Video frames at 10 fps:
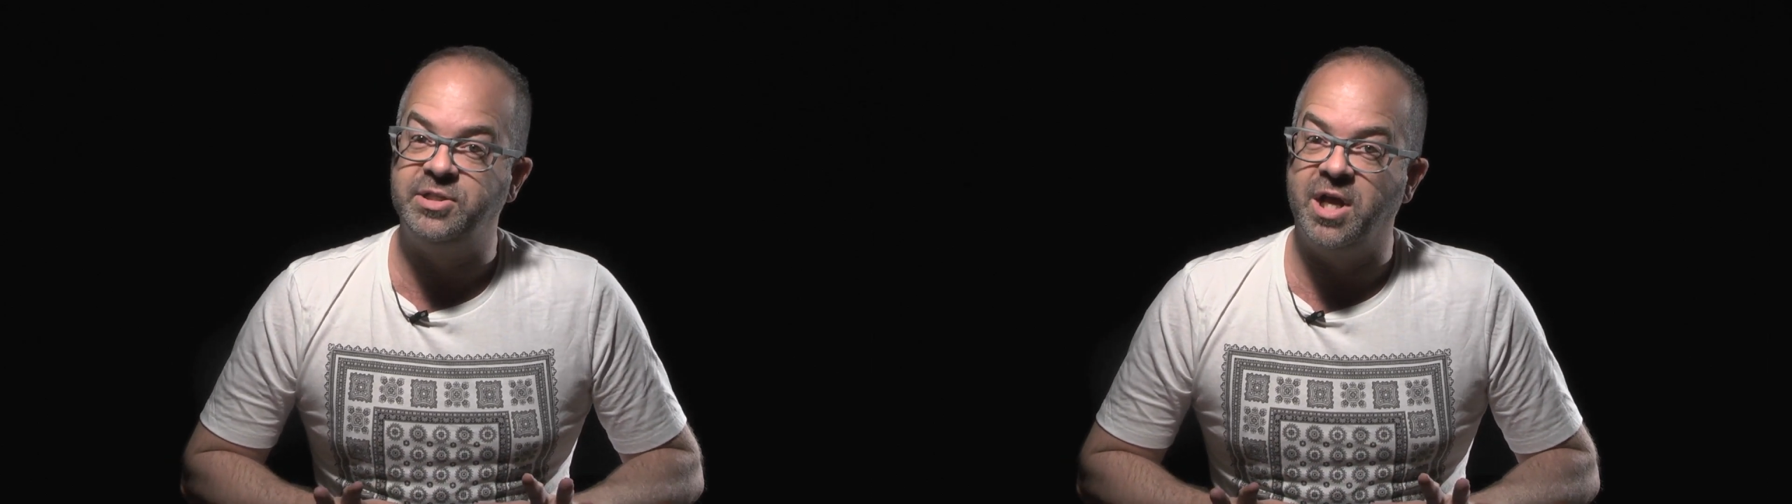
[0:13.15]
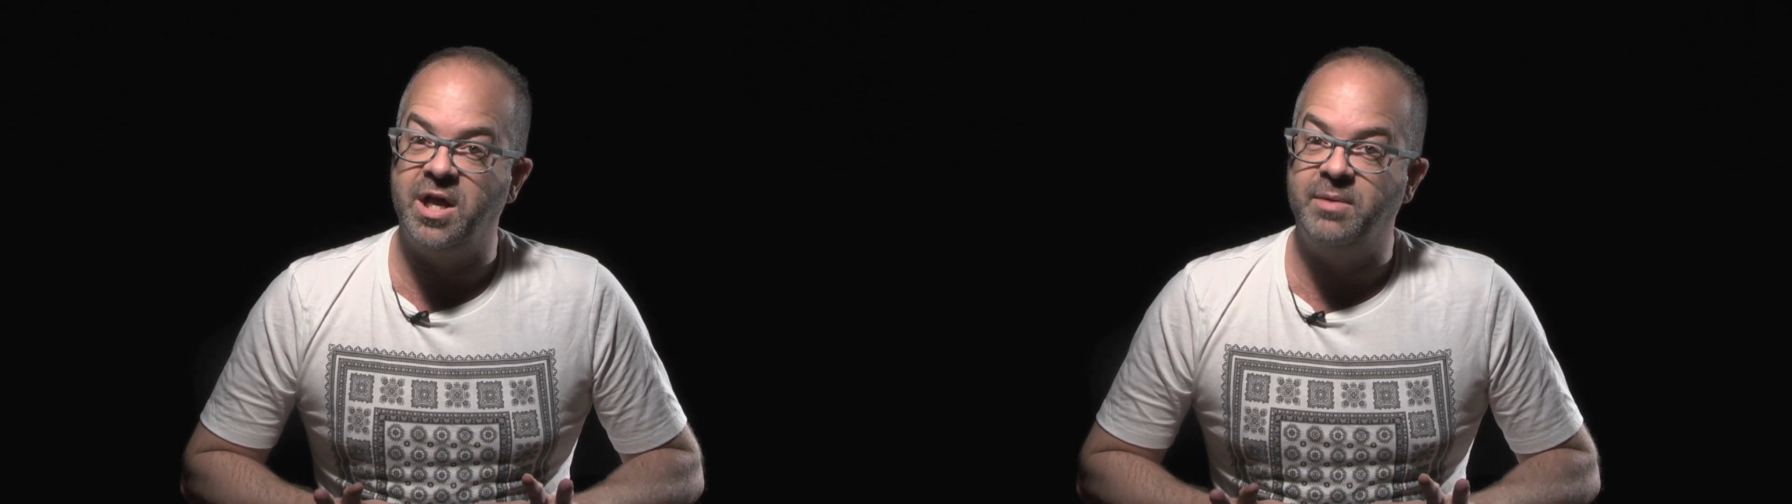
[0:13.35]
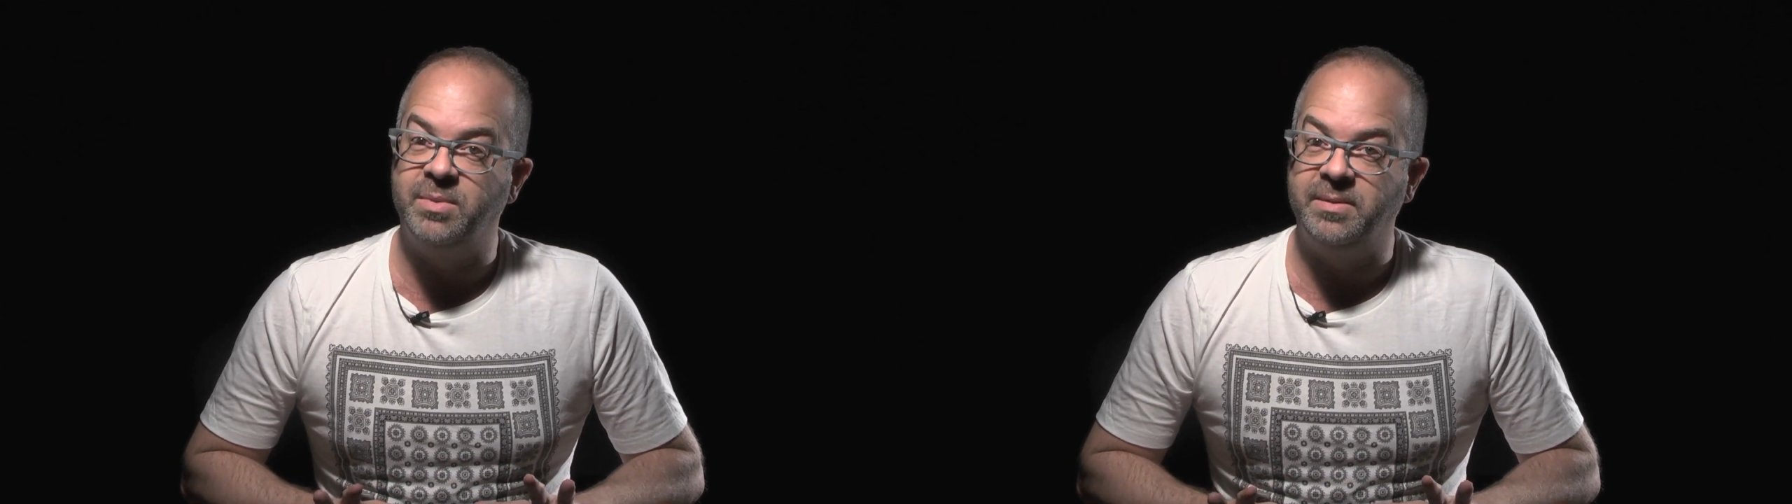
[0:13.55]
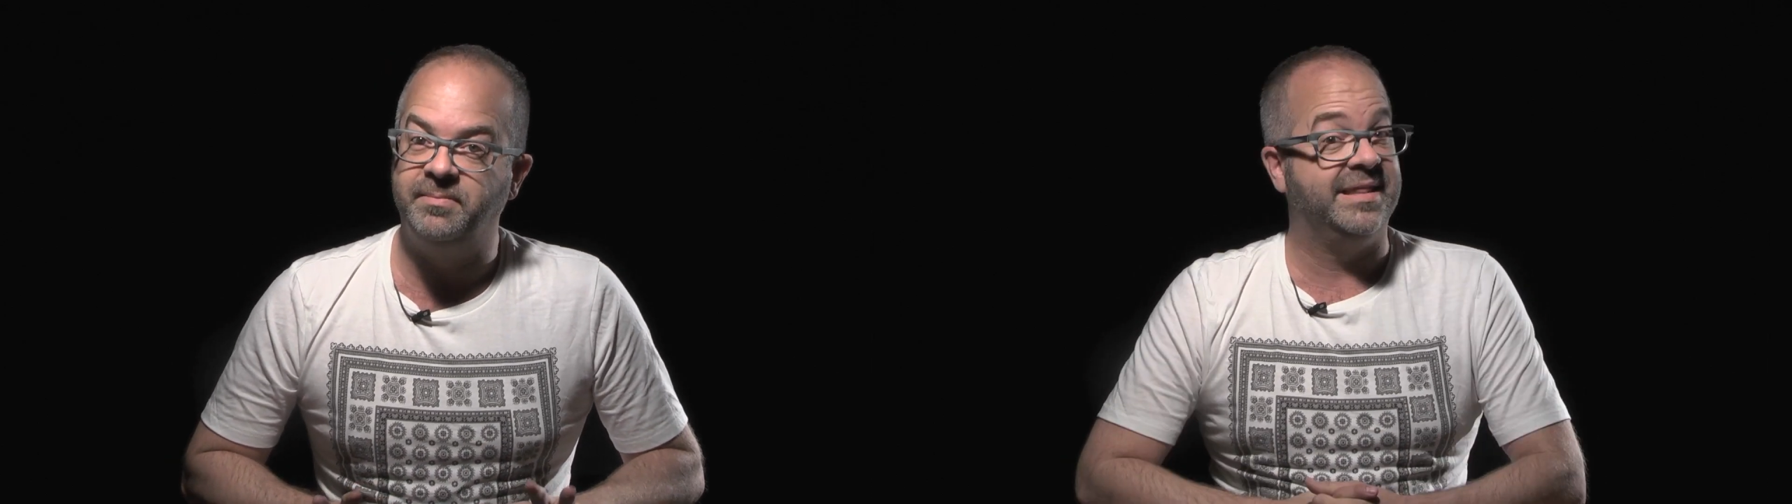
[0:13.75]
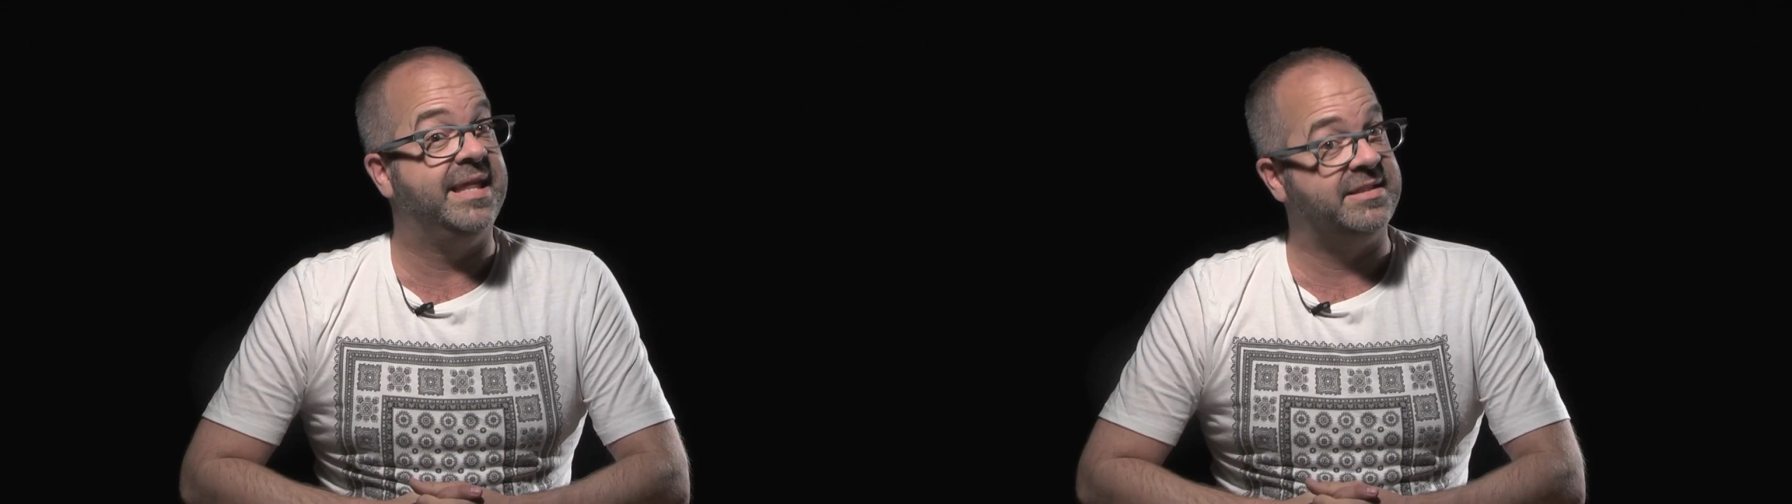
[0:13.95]
job.
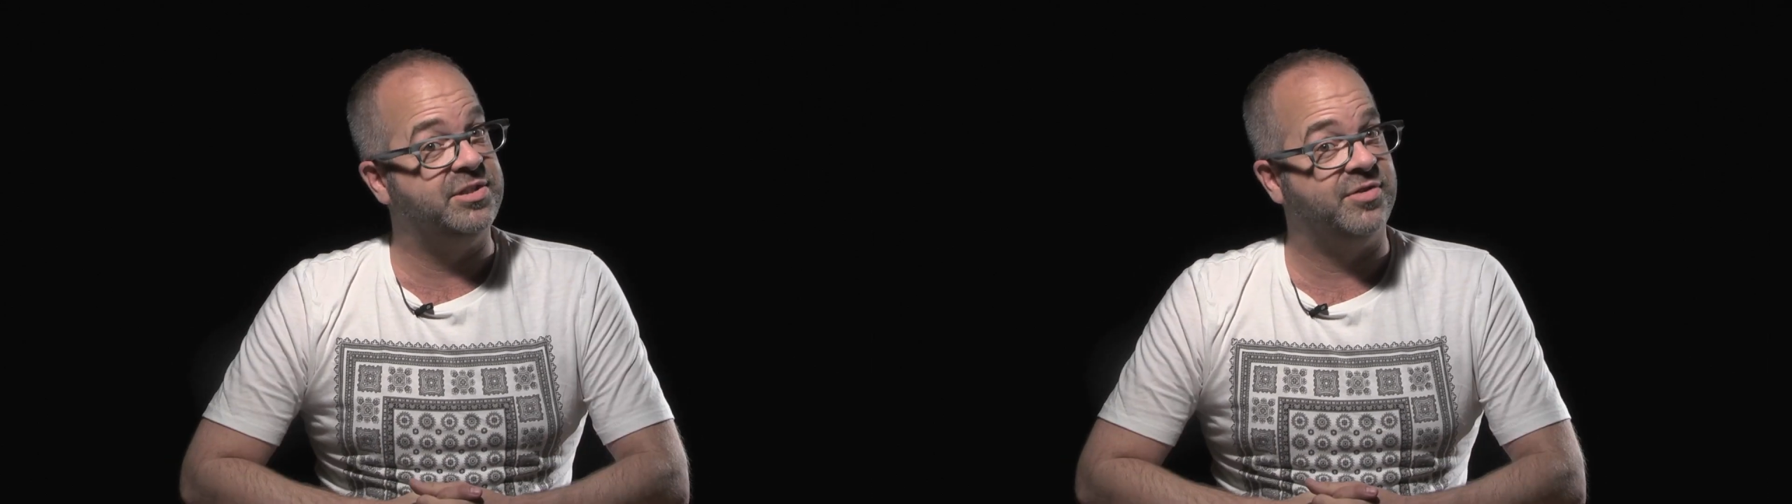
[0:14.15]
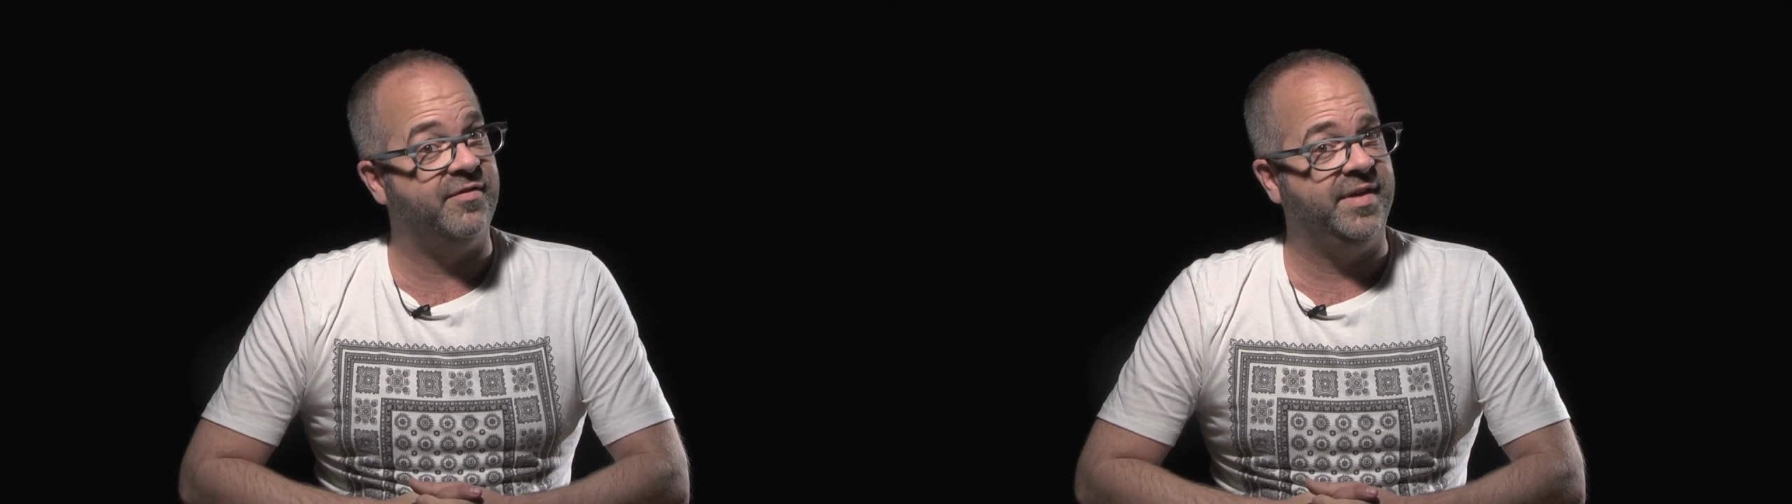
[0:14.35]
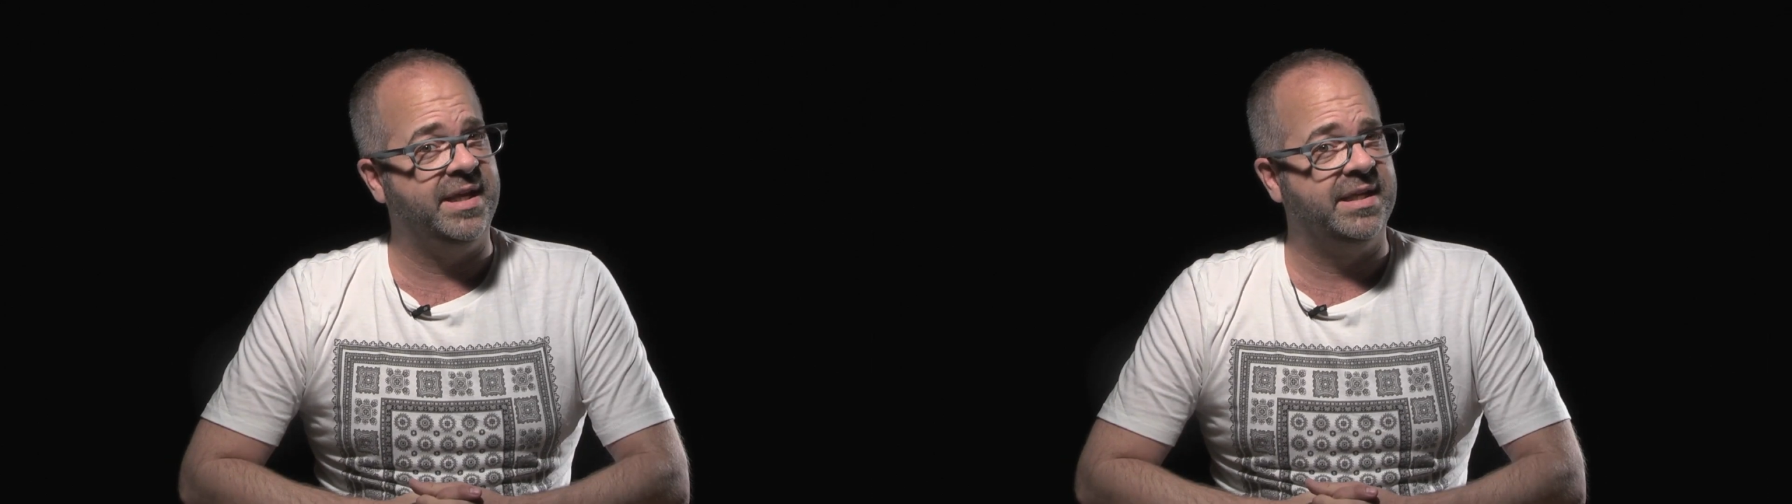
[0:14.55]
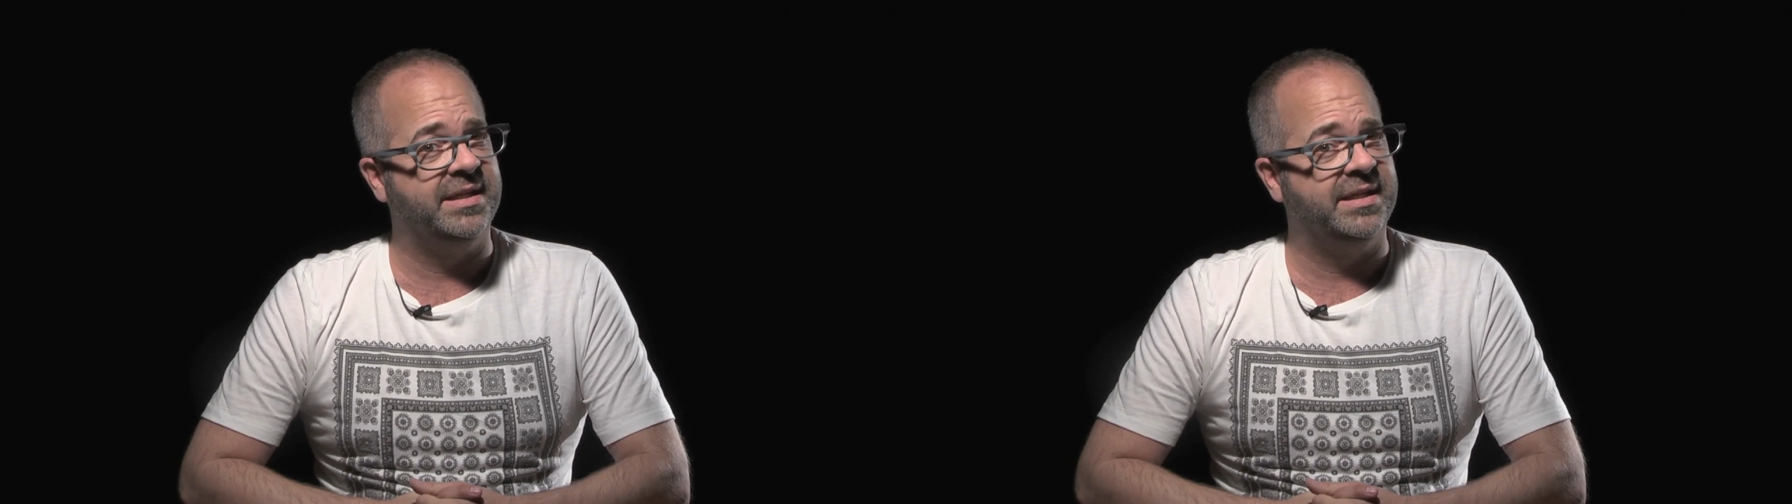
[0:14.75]
That's a trophy.